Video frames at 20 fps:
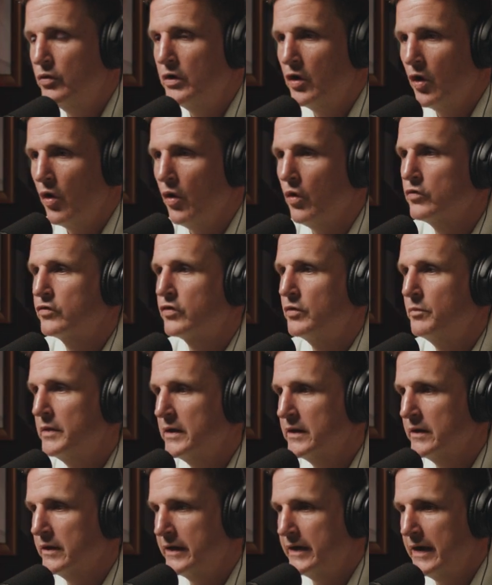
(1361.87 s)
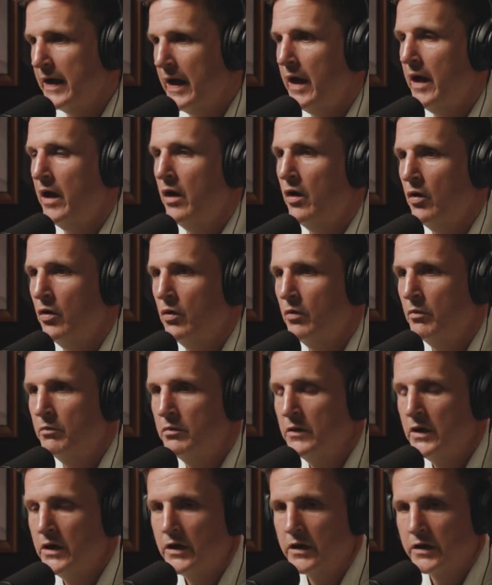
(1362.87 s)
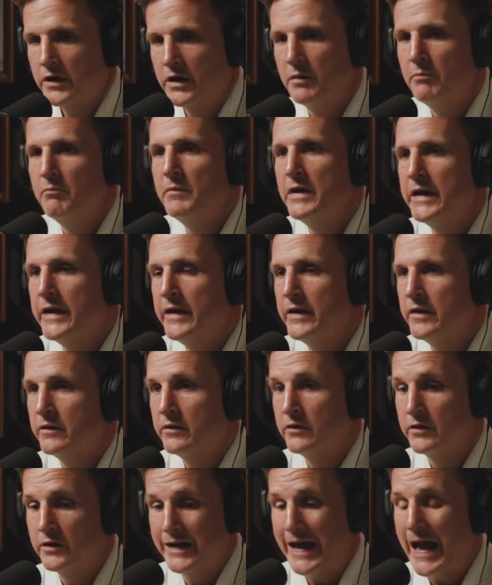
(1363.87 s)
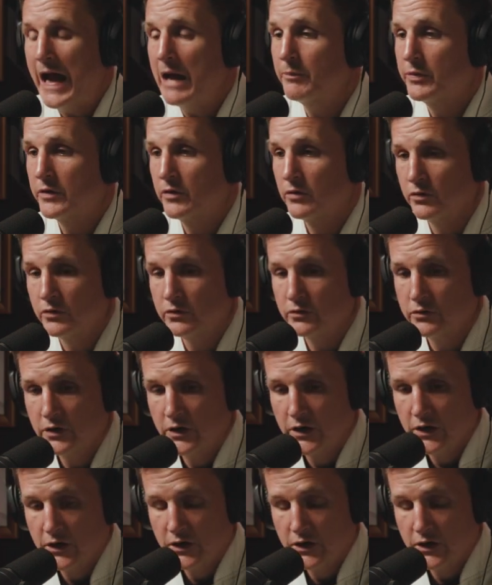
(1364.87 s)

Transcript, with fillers: and ultimately how committing capital